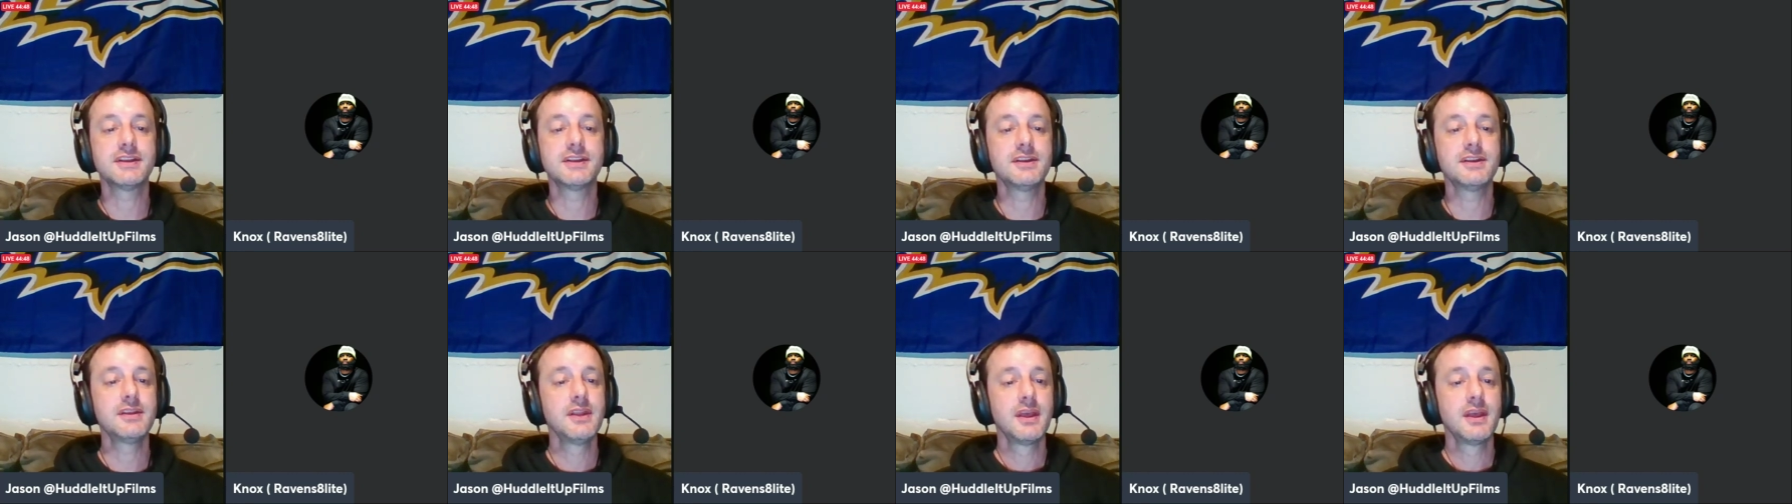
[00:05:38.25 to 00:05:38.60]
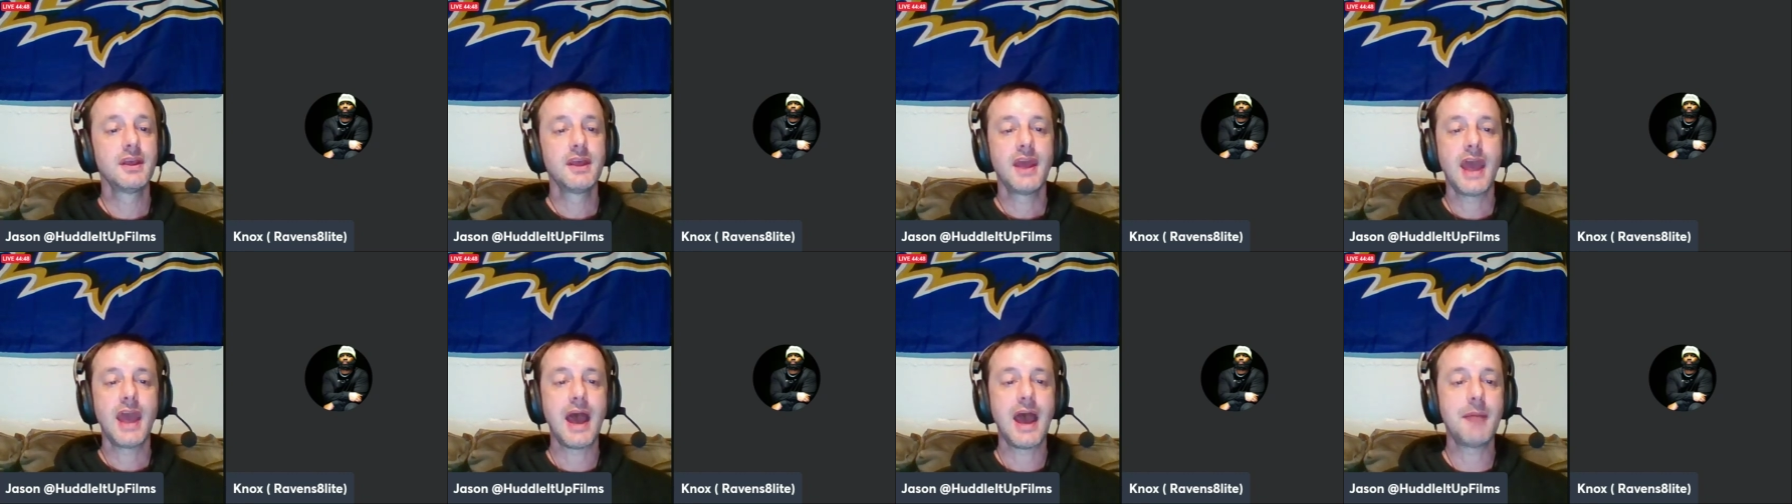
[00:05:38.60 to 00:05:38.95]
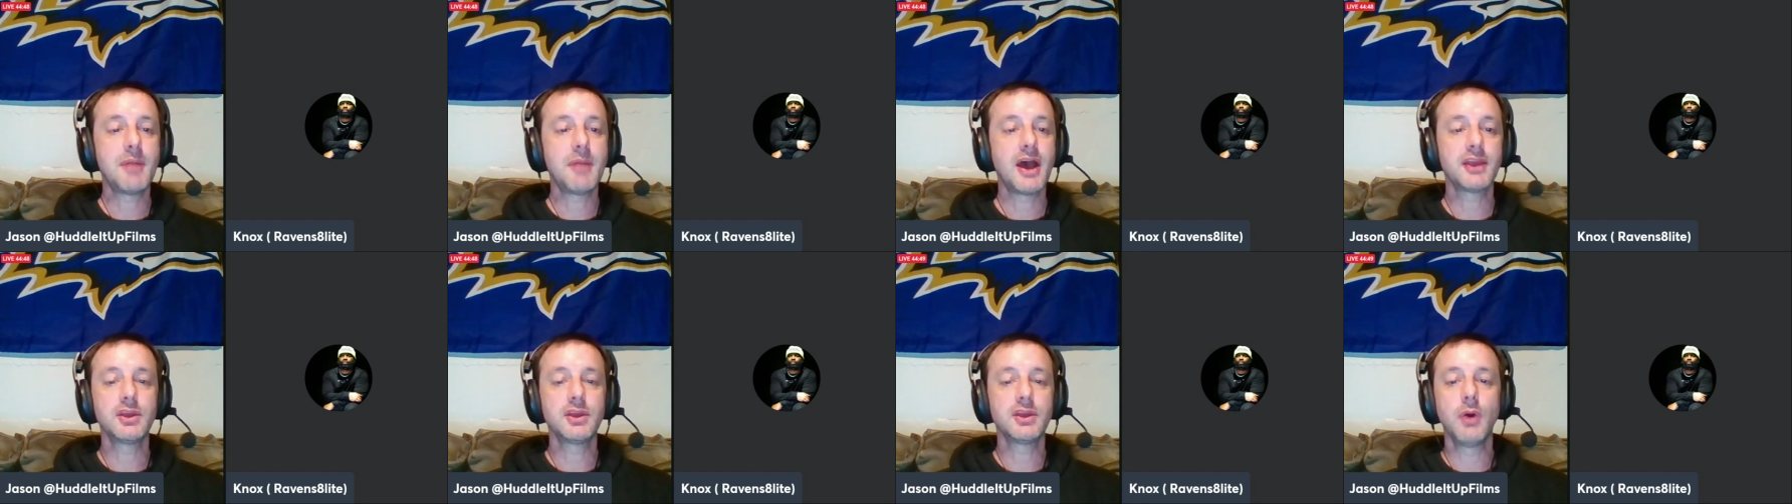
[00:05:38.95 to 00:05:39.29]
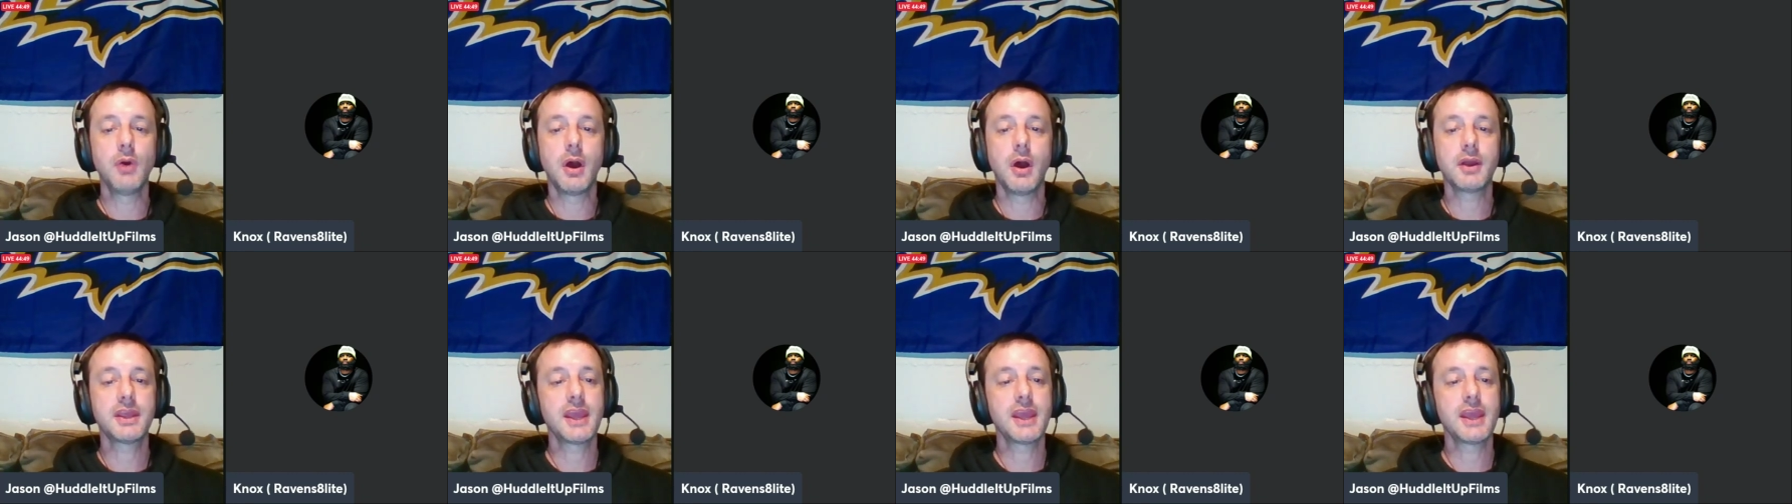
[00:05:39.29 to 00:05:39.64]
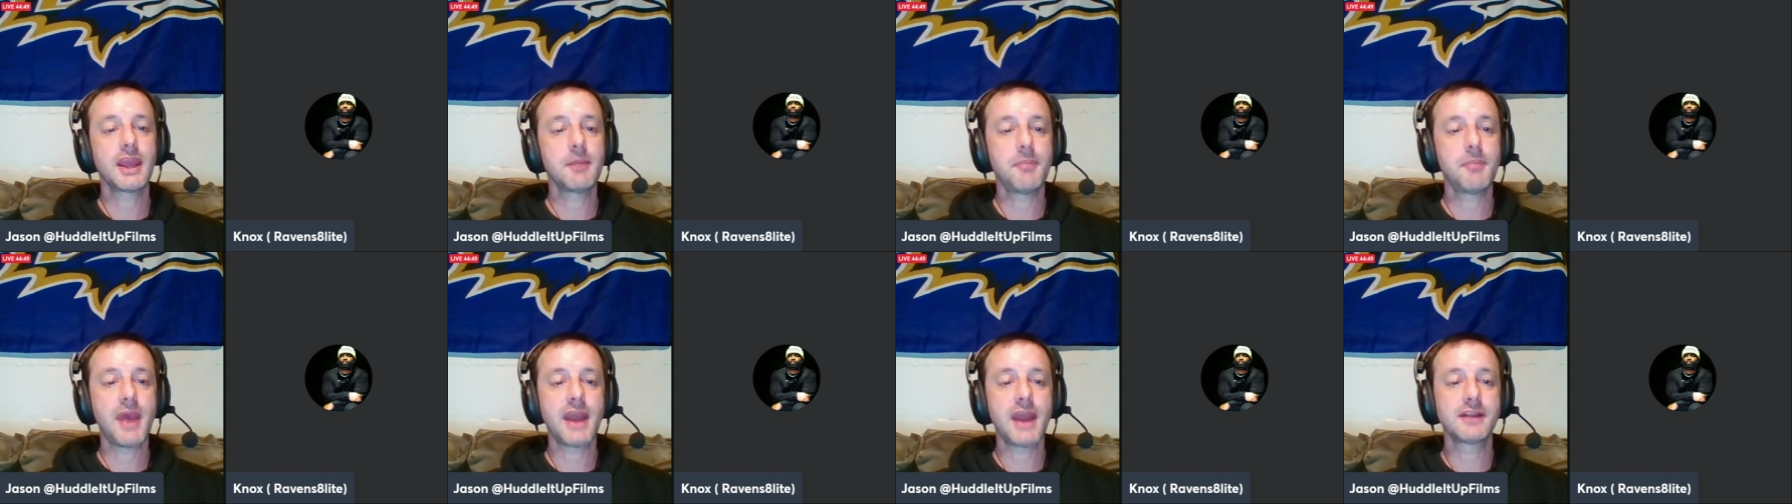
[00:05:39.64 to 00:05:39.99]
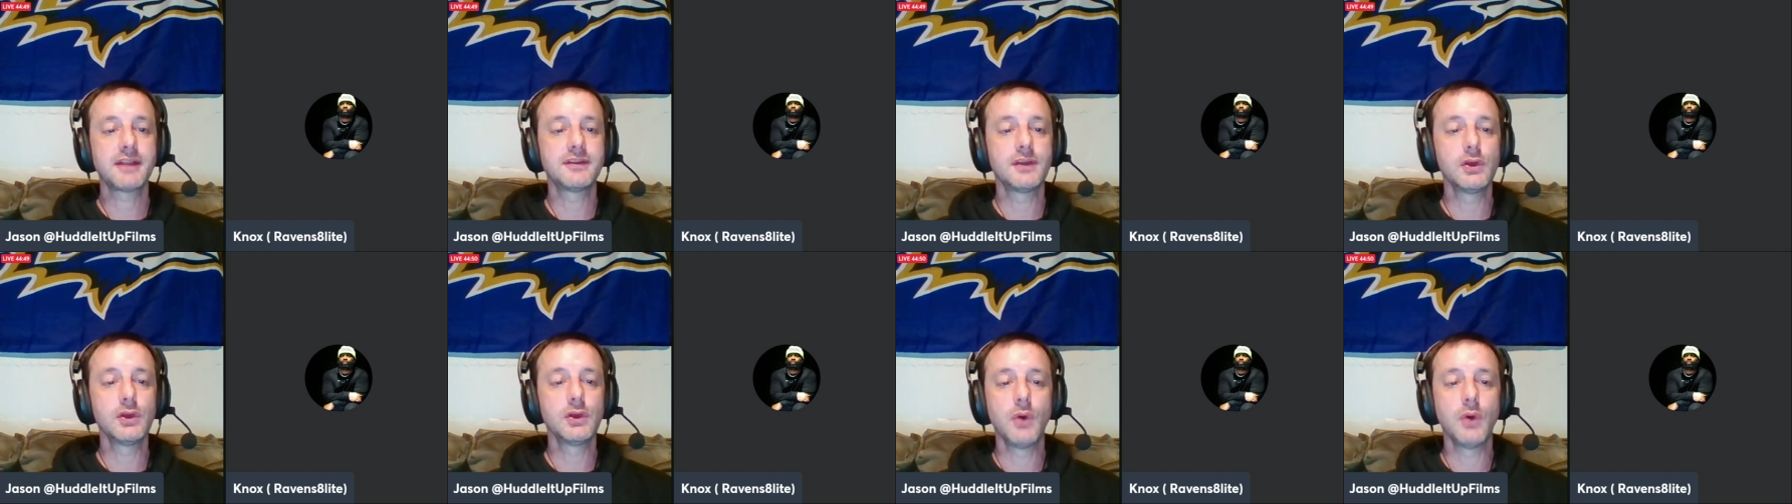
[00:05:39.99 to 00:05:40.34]
And how about you? I'll kick it back
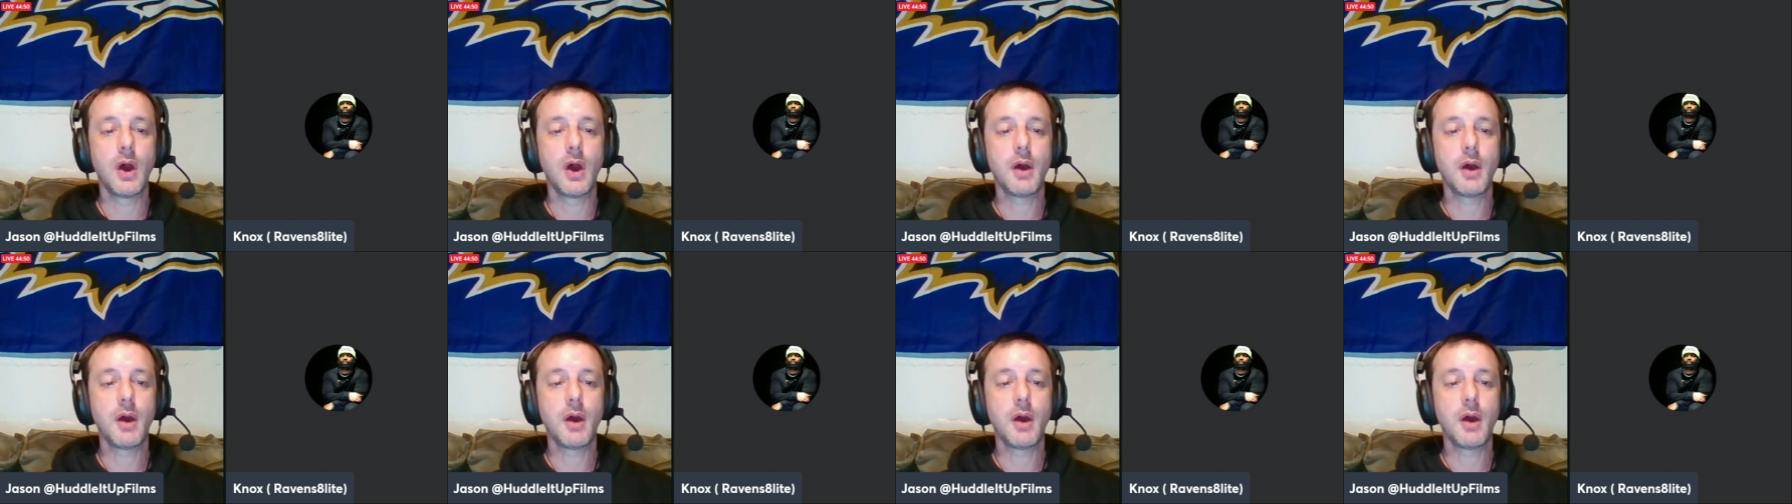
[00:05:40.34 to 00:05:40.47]
to you.